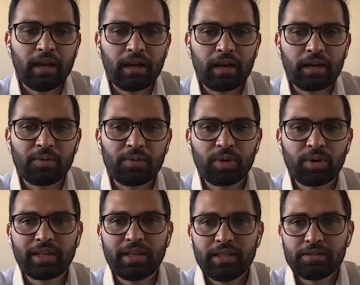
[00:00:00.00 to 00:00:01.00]
What
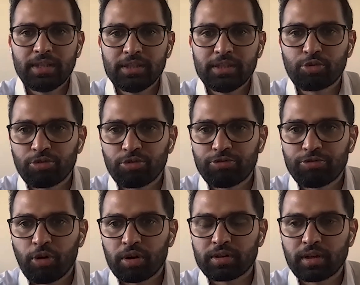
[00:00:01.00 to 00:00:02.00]
he strove
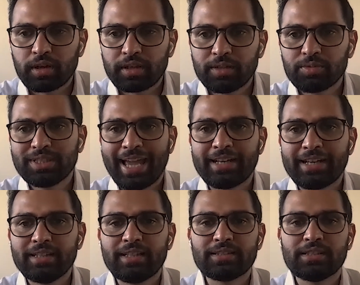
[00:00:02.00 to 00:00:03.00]
for, he was the
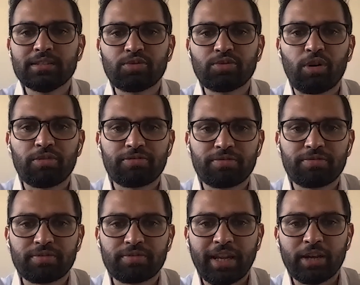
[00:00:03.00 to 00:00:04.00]
antithesis of
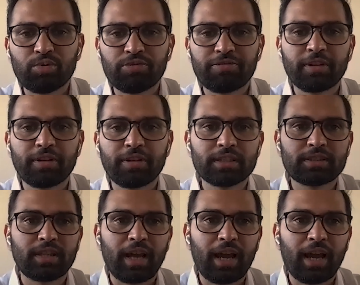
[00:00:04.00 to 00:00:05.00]
Nehru first
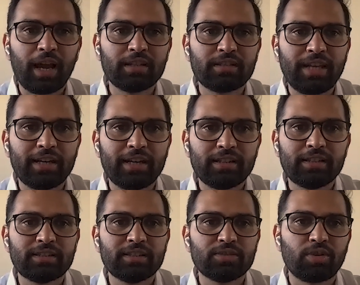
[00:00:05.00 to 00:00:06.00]
and the
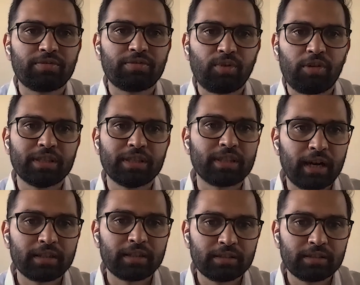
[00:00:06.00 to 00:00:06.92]
antithesis of Indira Gandhi.